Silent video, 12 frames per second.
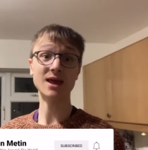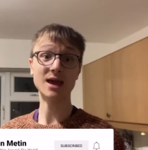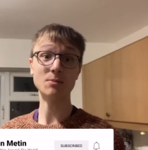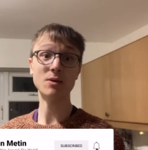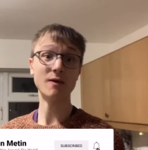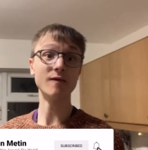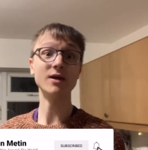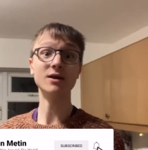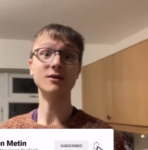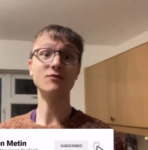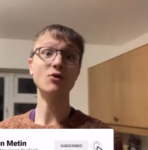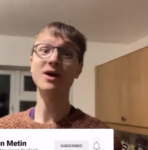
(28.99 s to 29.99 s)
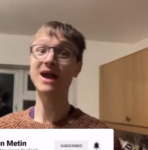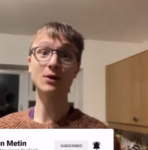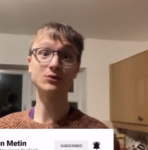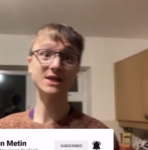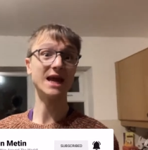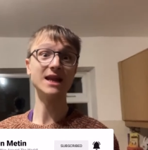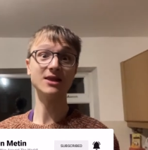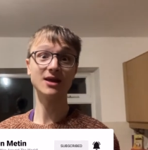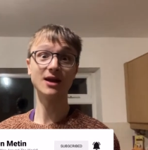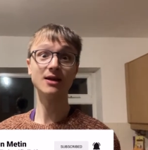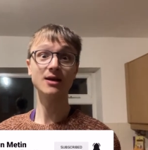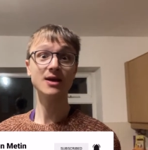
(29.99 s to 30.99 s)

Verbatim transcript: a period of not counting anything.